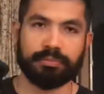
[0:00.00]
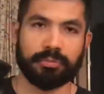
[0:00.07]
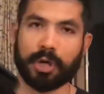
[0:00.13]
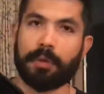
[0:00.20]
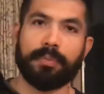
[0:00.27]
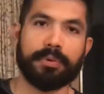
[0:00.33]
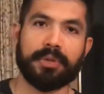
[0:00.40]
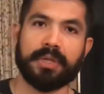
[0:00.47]

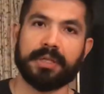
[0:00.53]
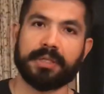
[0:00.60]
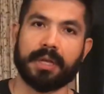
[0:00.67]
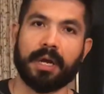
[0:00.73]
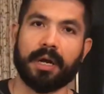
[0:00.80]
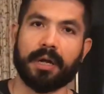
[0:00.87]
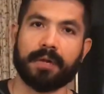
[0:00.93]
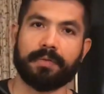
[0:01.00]
don't put this
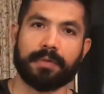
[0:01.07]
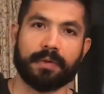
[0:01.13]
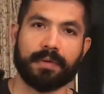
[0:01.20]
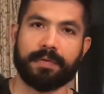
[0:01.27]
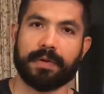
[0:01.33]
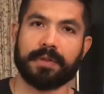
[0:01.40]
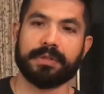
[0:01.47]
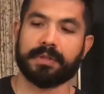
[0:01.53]
on for the
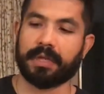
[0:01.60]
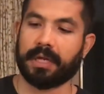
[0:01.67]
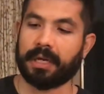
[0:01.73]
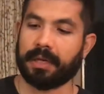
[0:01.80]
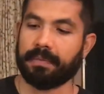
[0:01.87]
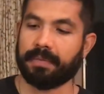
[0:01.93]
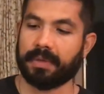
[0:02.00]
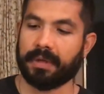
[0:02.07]
first
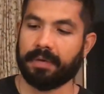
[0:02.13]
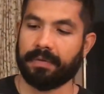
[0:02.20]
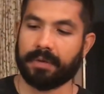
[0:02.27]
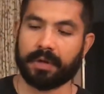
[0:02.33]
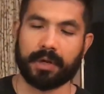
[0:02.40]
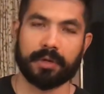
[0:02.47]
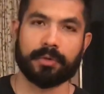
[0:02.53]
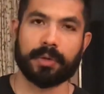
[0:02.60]
time if
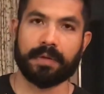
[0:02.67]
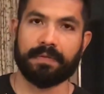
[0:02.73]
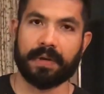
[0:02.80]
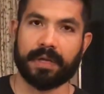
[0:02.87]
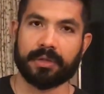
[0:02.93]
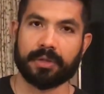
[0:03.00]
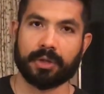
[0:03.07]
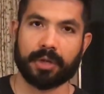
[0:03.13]
you're gonna do an
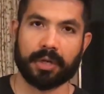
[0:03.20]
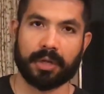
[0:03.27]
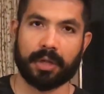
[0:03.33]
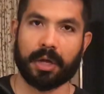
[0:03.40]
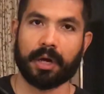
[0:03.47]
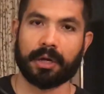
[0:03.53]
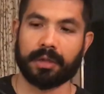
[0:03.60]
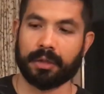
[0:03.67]
event or you're gonna
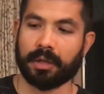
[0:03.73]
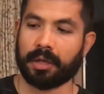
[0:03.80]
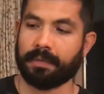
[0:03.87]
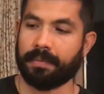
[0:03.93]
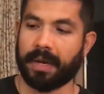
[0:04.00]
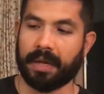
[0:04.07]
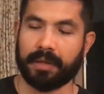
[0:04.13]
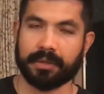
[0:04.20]
log a lot
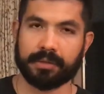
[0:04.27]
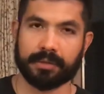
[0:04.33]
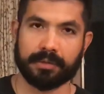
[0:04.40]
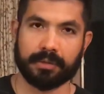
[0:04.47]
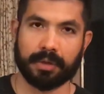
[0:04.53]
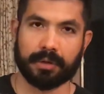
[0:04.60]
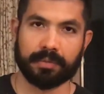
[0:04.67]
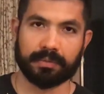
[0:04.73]
of
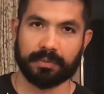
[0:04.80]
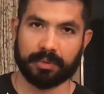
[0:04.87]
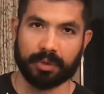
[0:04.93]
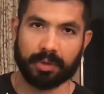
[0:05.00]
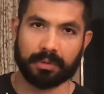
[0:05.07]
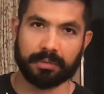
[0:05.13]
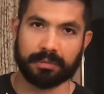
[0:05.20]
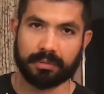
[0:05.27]
miles.
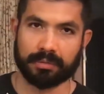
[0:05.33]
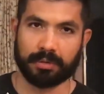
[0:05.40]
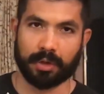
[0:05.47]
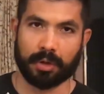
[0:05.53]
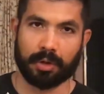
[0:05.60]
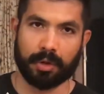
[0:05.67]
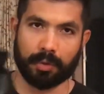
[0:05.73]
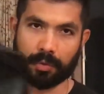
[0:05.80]

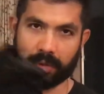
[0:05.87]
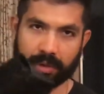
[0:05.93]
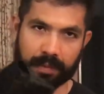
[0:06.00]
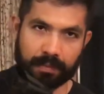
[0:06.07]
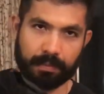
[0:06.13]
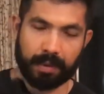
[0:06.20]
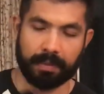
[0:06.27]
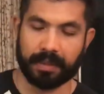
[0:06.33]
Don't go with
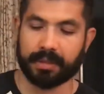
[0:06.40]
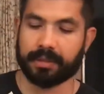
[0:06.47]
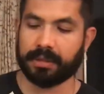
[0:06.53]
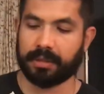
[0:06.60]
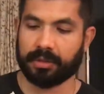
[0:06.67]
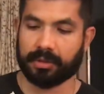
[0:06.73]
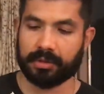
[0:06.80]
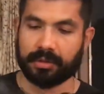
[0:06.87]
the
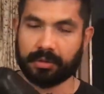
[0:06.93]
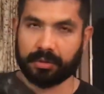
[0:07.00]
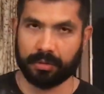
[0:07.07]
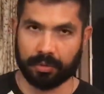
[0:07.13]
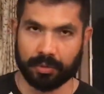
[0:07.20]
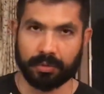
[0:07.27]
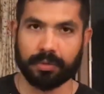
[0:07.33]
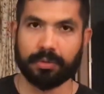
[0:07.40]
publicity. Just
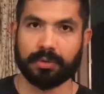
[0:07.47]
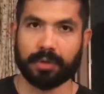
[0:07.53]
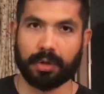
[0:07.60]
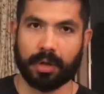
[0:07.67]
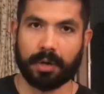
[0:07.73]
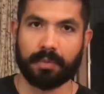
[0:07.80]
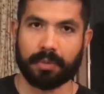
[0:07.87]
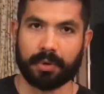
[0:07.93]
do your
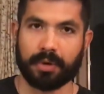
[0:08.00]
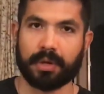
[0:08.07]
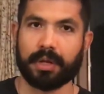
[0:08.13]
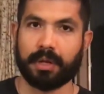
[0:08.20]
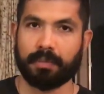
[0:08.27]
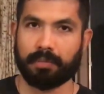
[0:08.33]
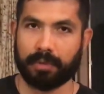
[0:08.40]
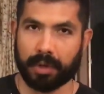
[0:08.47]
homework
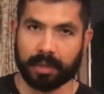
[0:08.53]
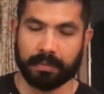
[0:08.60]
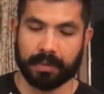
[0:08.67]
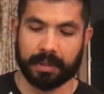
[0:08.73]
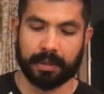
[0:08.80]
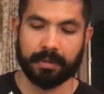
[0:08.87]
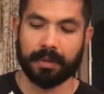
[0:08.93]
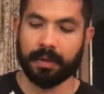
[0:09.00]
and break them
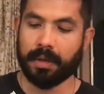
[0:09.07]
in.